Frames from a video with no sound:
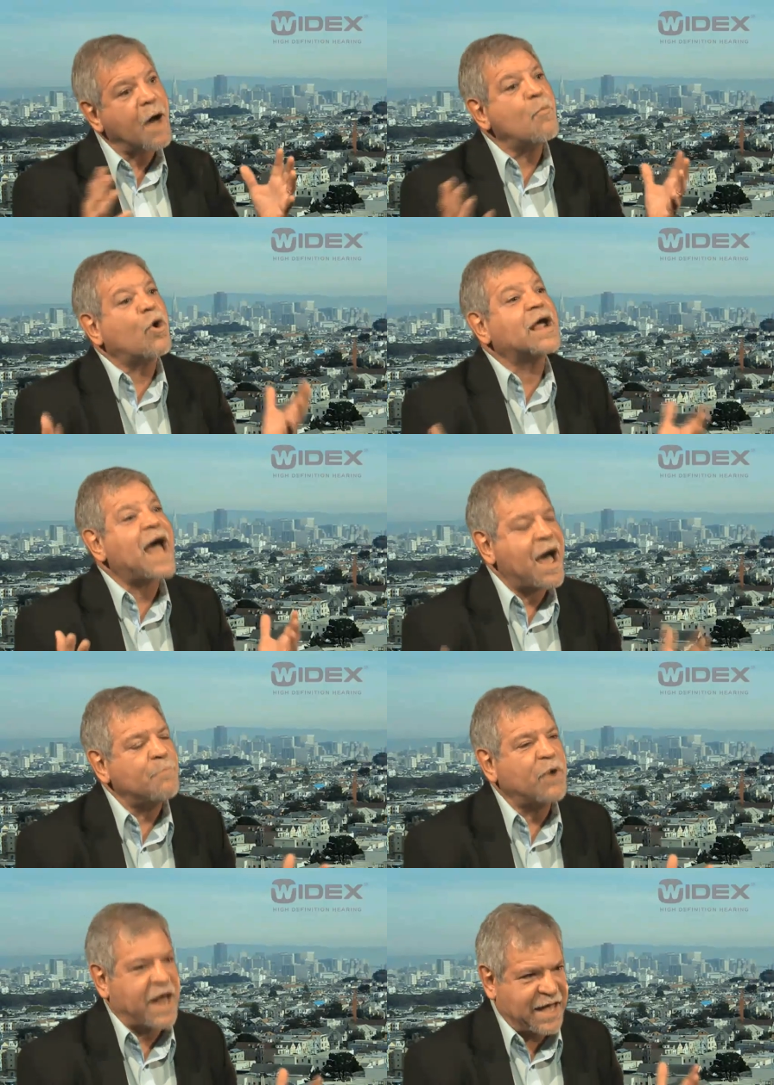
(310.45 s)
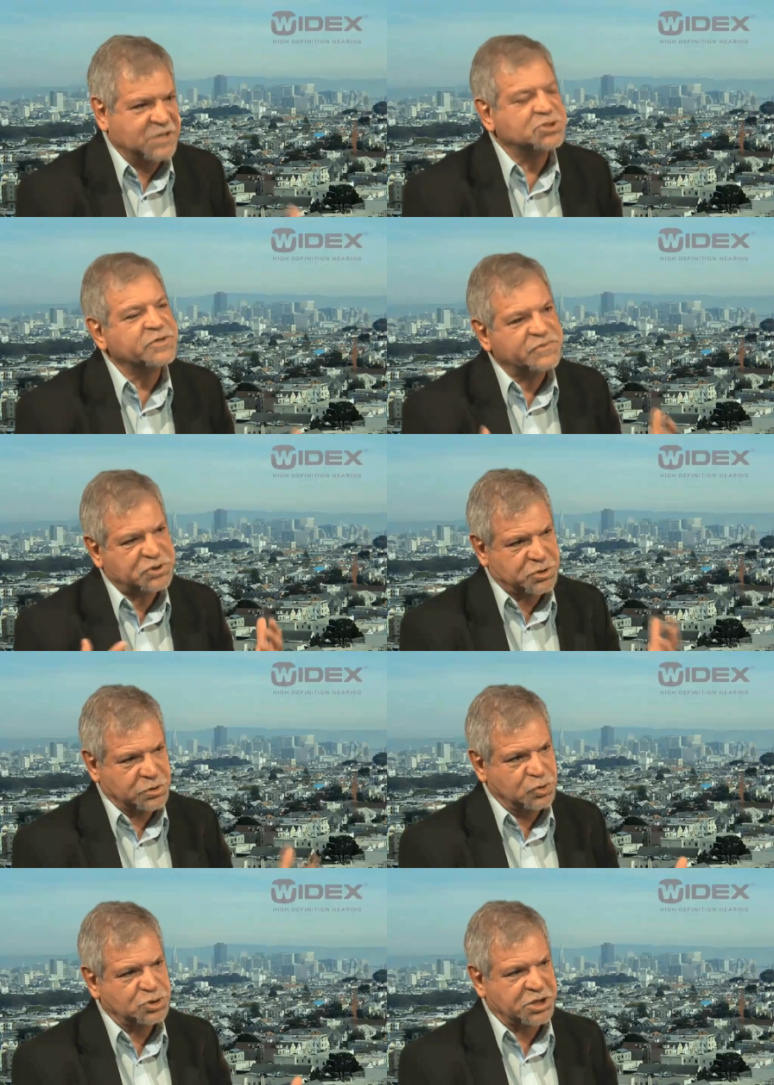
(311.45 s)
a more comprehensive
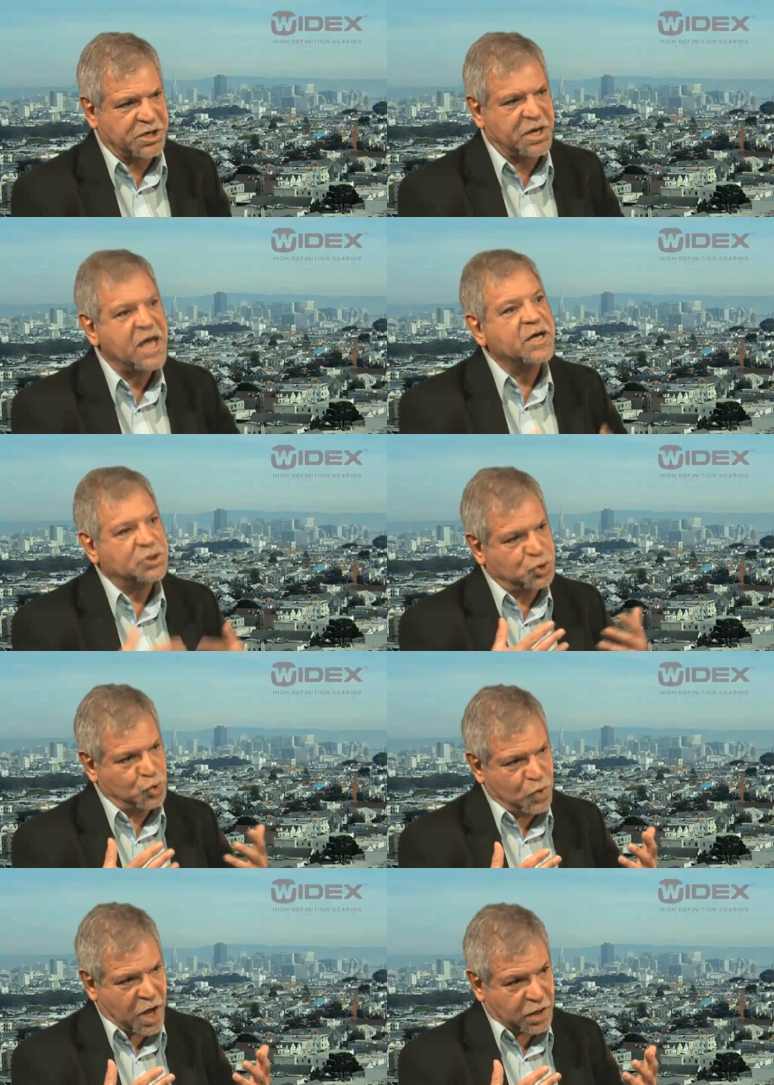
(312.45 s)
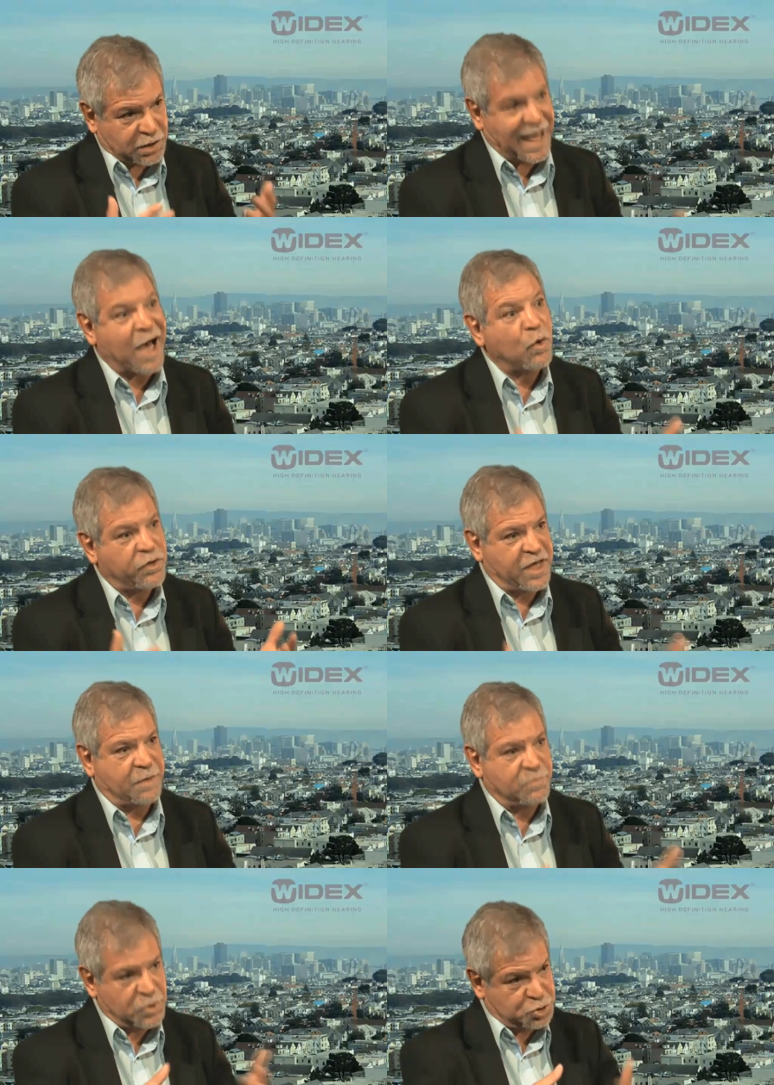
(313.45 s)
solution to allow
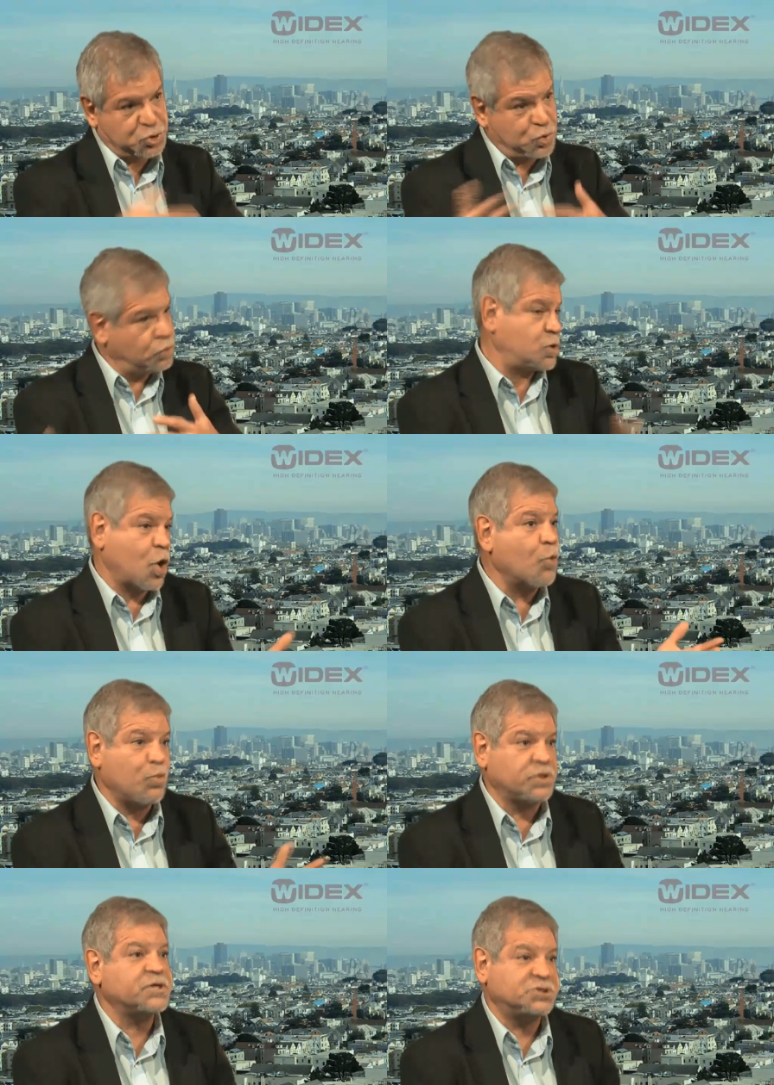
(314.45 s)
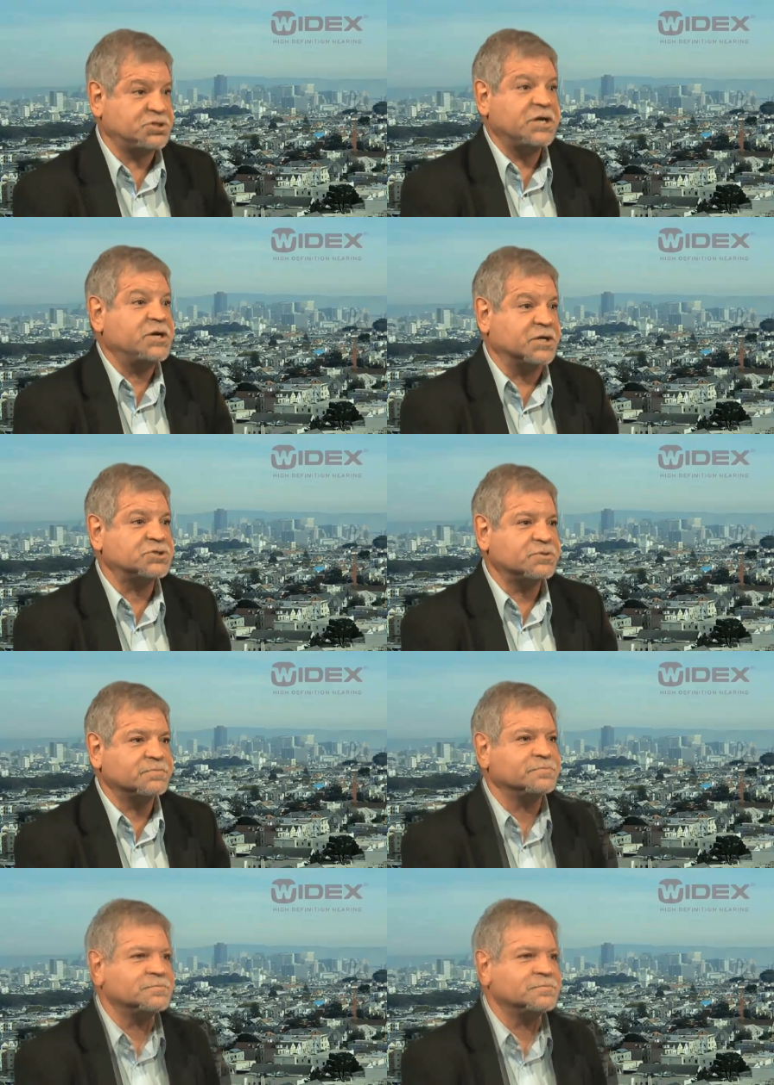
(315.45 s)
them to cope with this tinnitus.